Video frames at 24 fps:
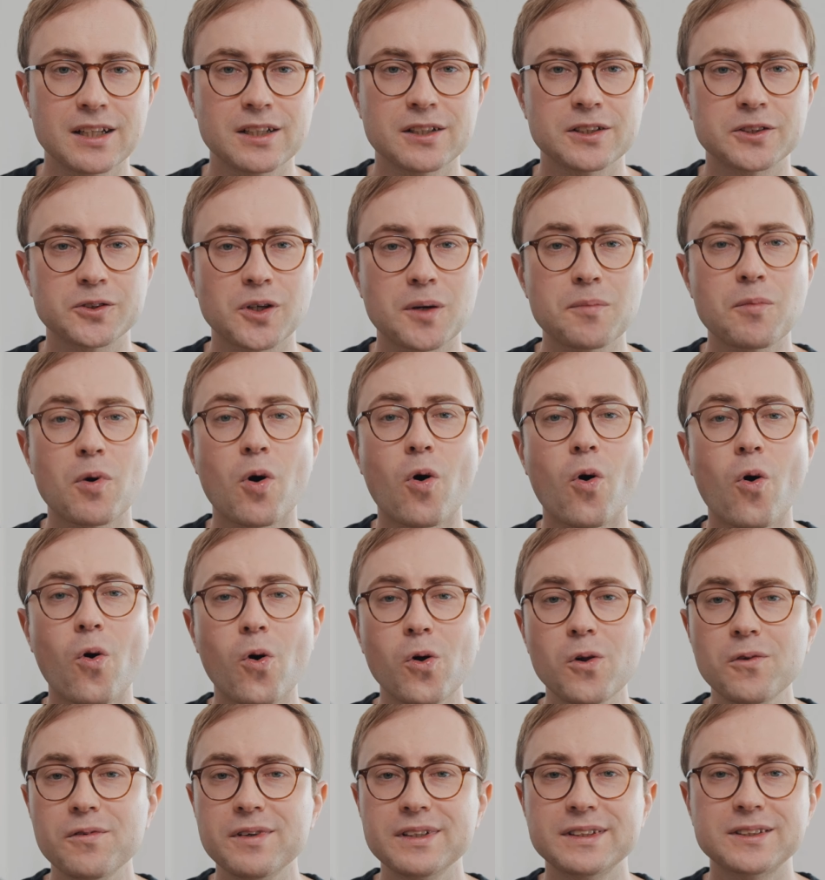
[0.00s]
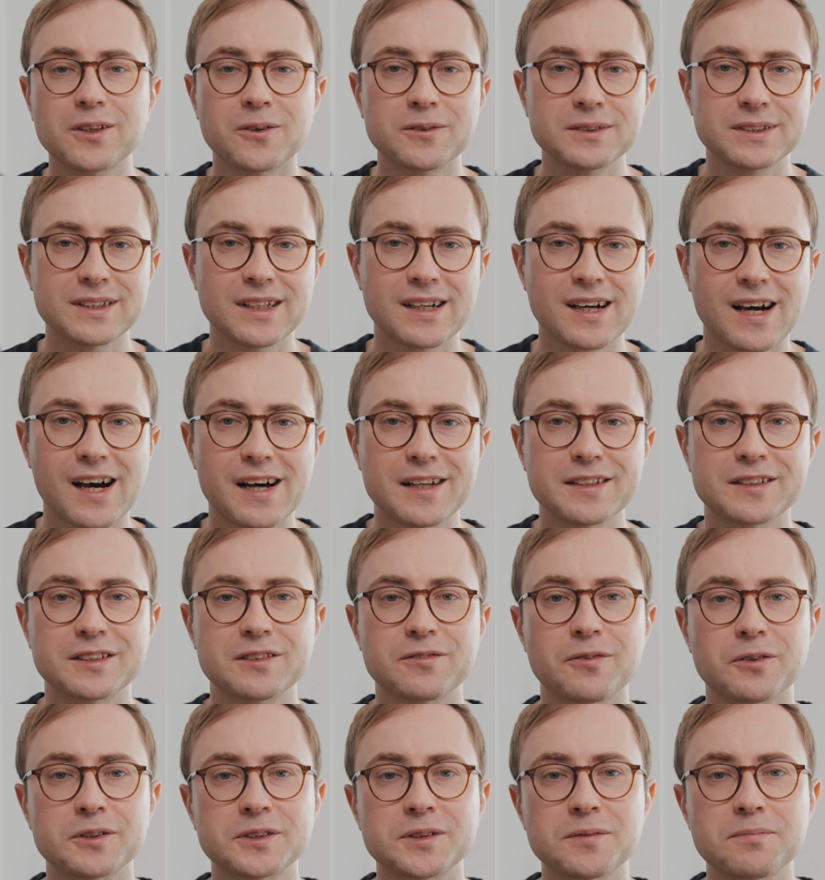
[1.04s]
so I'm always on the hunt
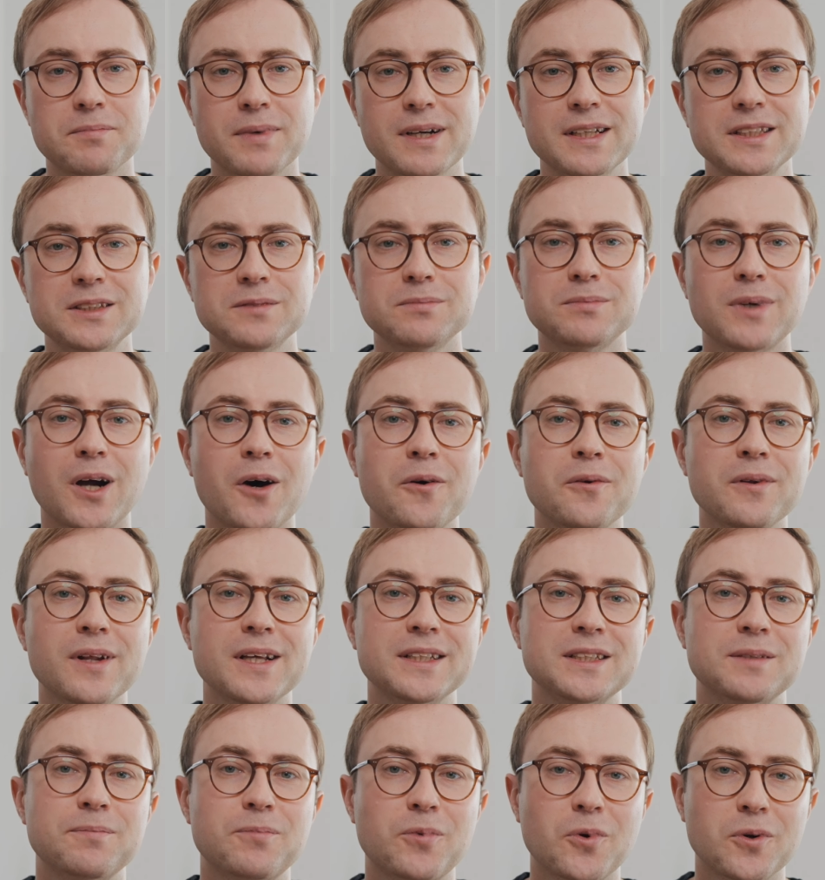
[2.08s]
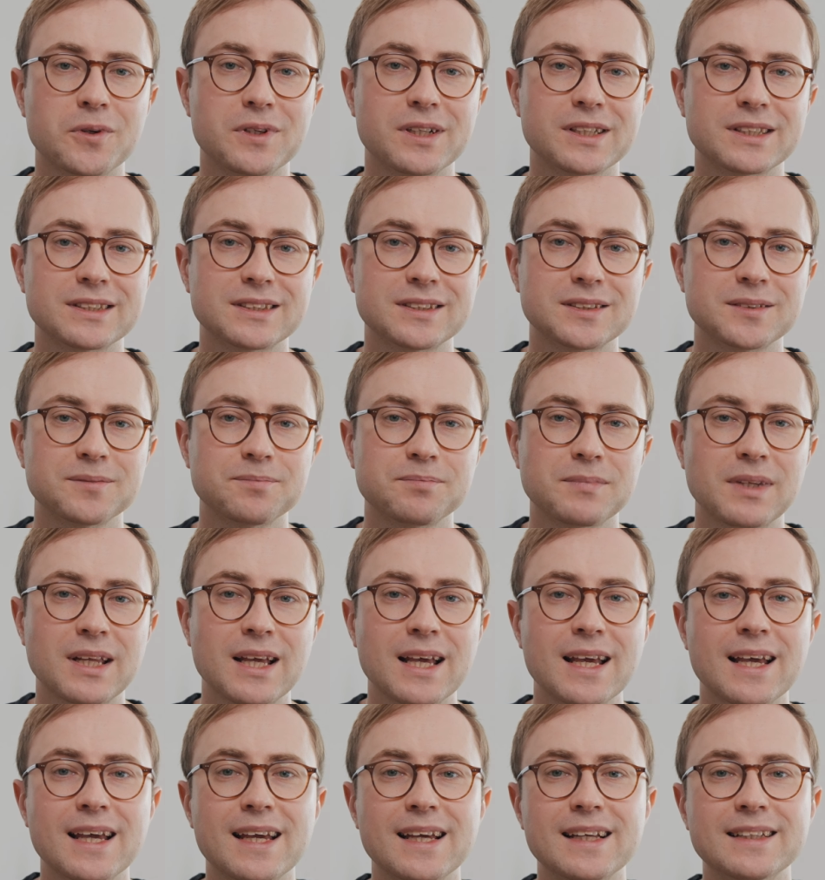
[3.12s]
for the best brown leather products.
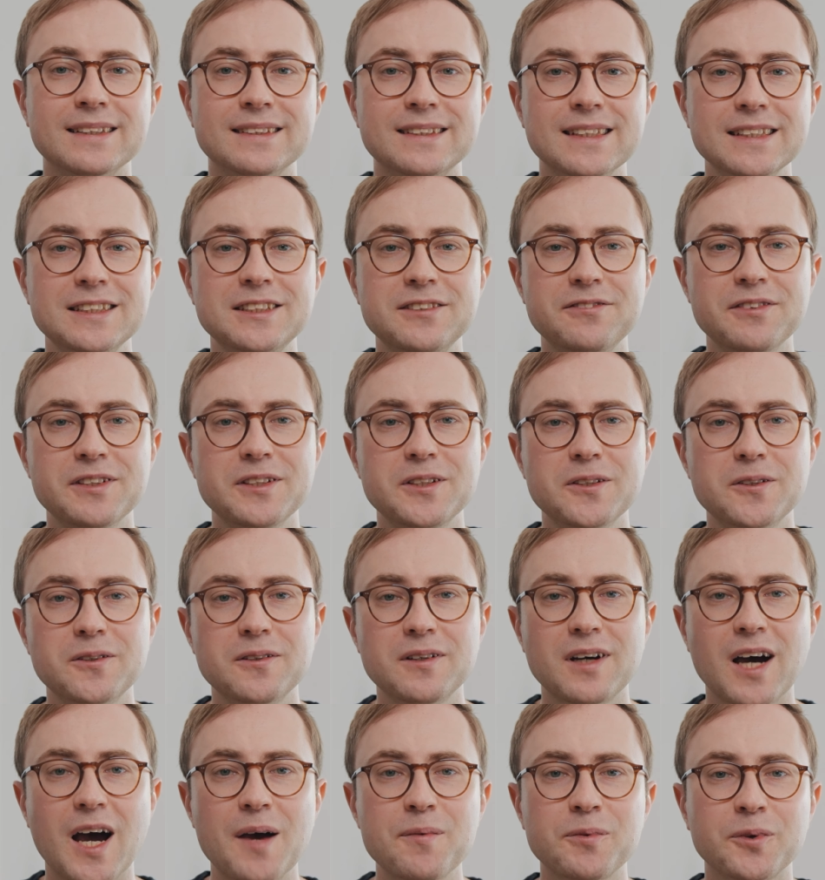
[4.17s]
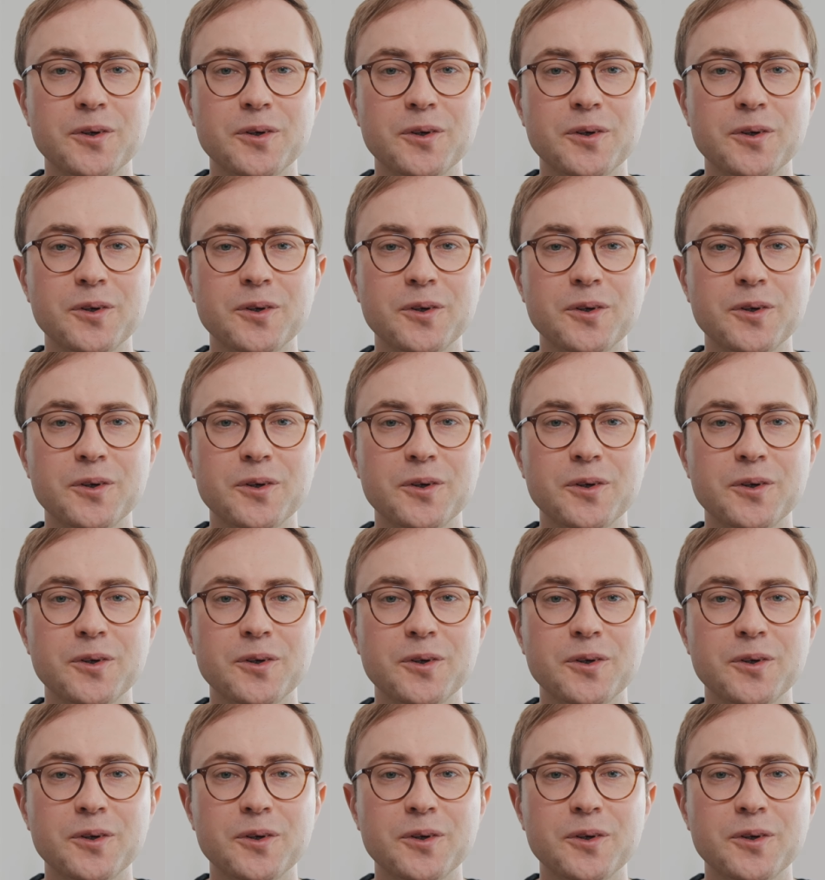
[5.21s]
In this video I'm